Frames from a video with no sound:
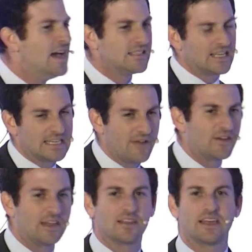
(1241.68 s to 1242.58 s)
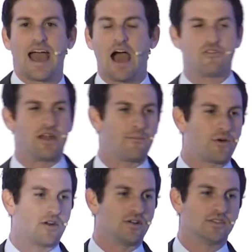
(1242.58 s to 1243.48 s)
significantly
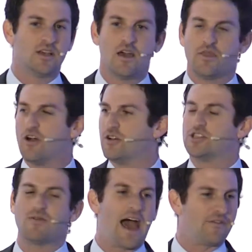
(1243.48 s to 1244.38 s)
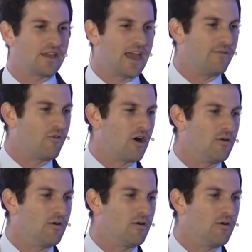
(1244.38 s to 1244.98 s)
outnumbers those who advocate for it,